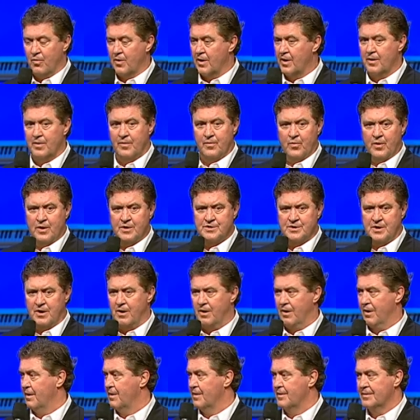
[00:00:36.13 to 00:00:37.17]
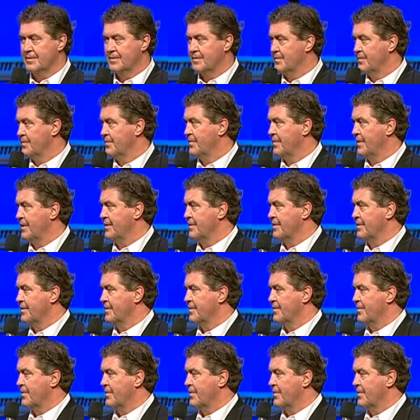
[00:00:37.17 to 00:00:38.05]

Where, where's Laura? There,